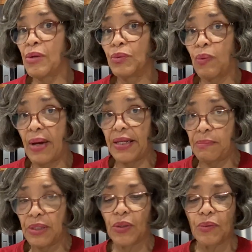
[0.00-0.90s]
quite a bit
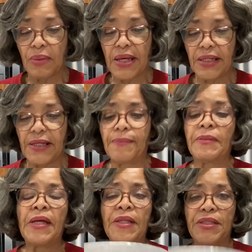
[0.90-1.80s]
already.
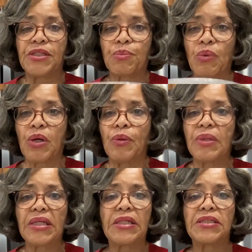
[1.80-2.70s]
This will go in
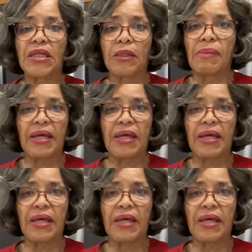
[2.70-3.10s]
until about